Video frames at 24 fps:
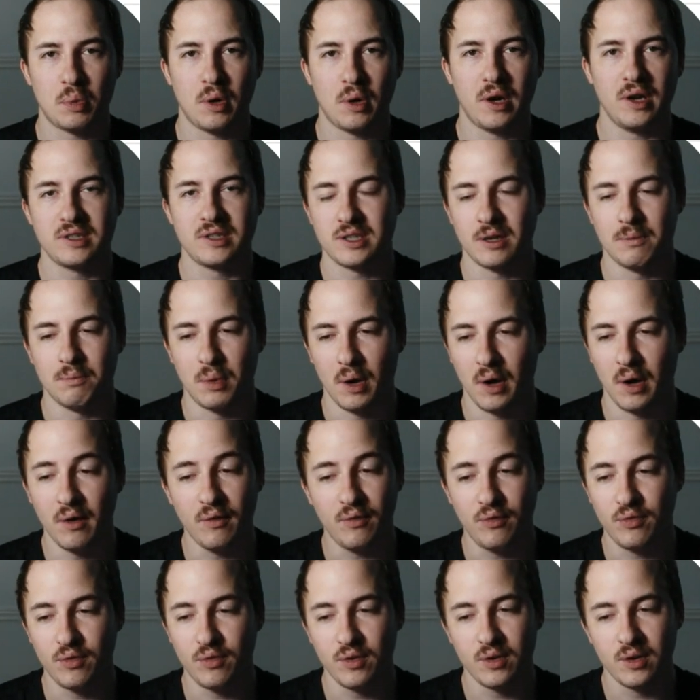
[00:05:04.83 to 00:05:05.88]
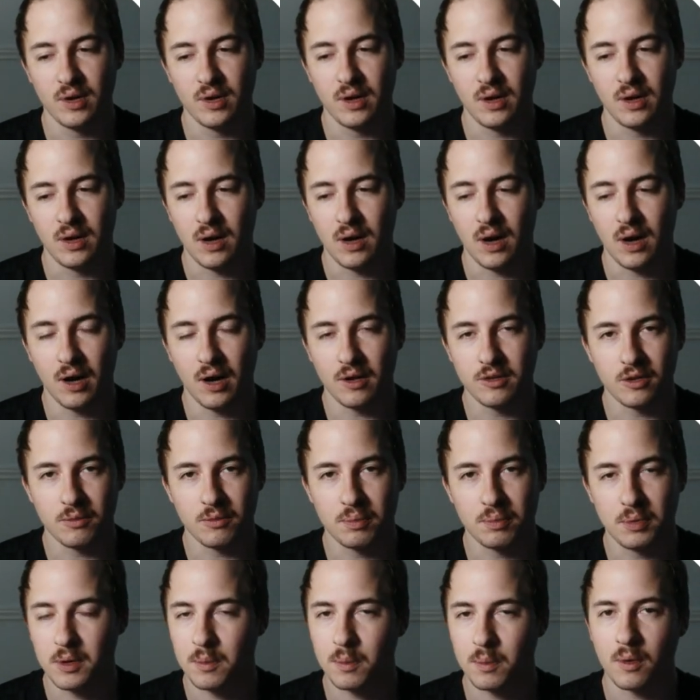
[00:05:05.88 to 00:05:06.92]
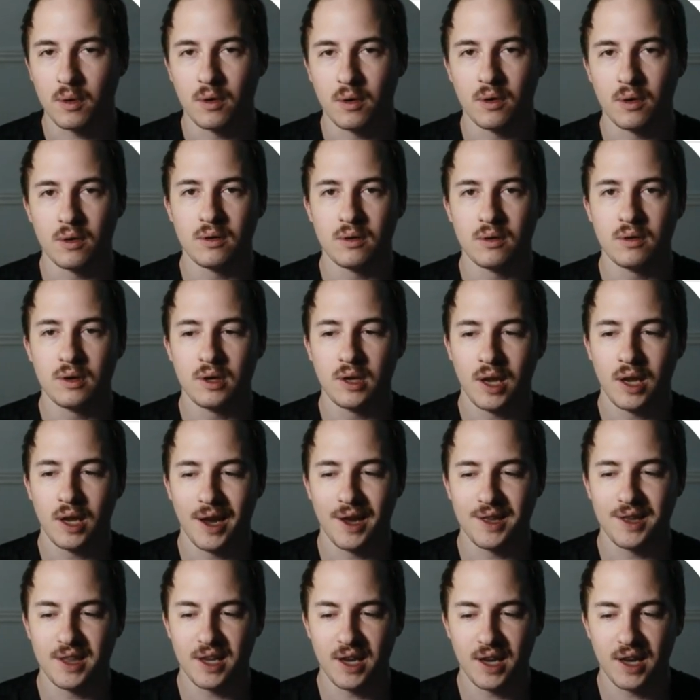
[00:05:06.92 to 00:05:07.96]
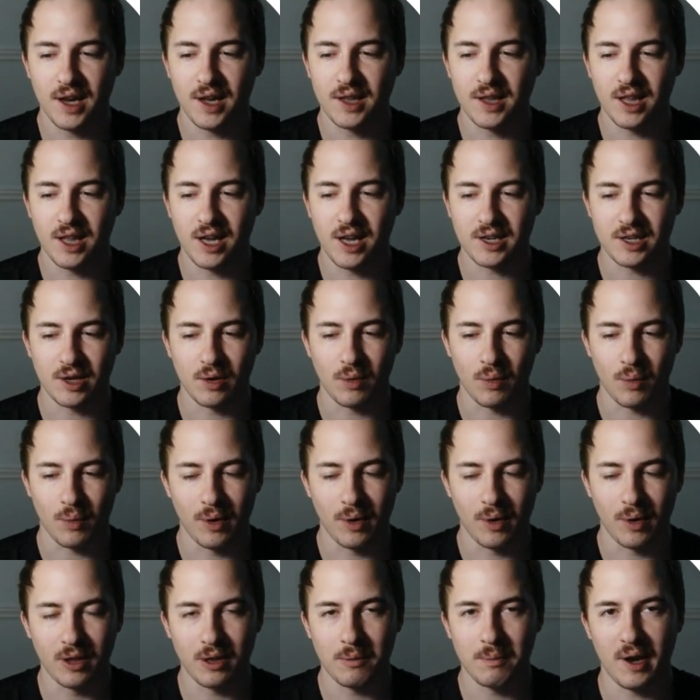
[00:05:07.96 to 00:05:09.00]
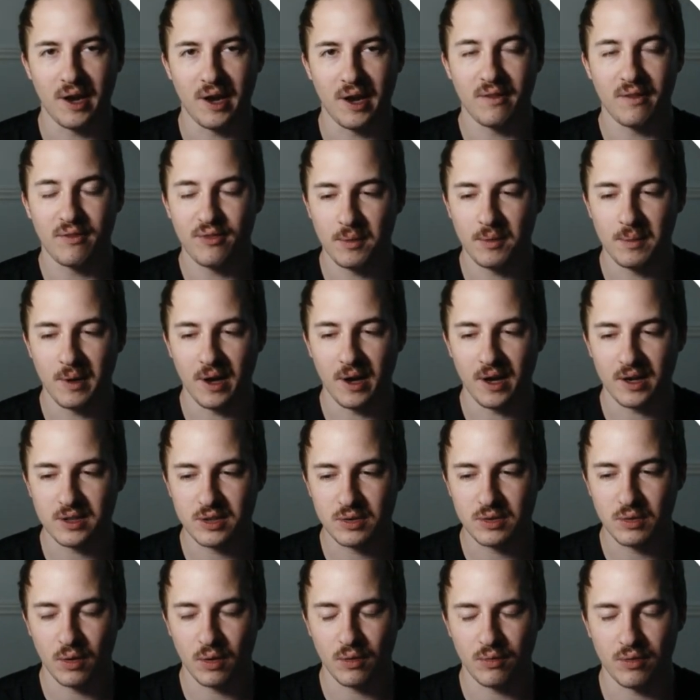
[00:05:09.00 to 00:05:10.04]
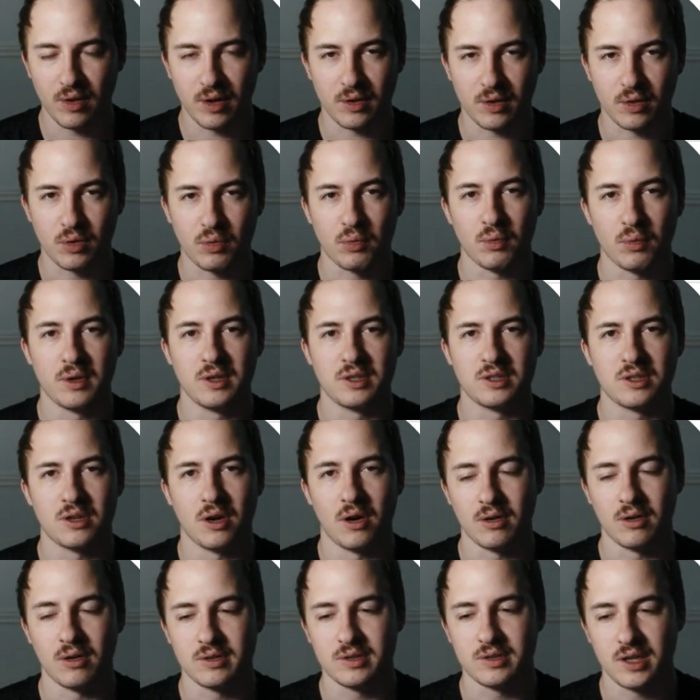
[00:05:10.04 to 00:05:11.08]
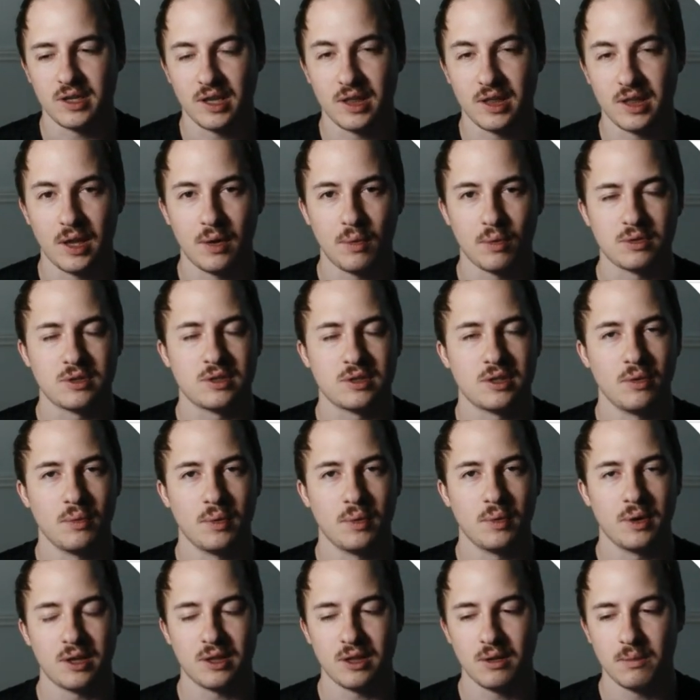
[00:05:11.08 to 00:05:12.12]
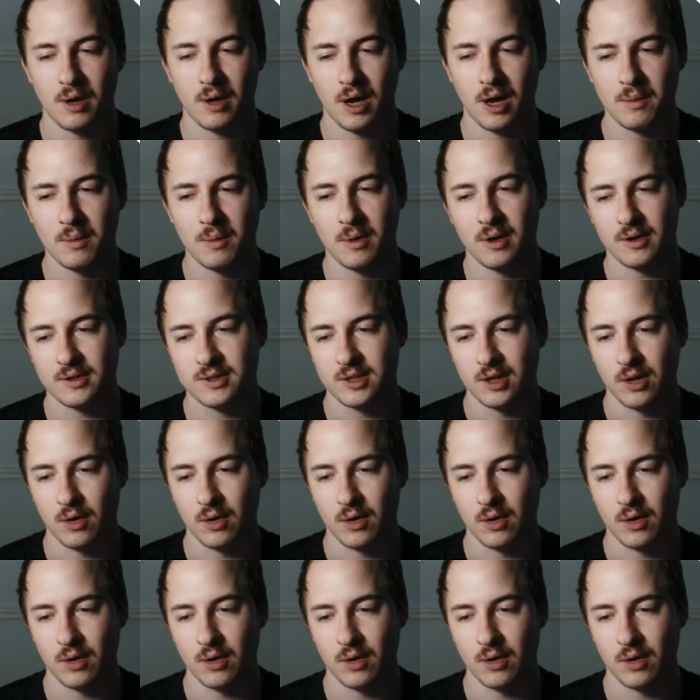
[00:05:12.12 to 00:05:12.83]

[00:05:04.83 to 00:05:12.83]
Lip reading: above other people, and they had like a really bad feedback score of like 3 stars, and they were still winning the buy box. So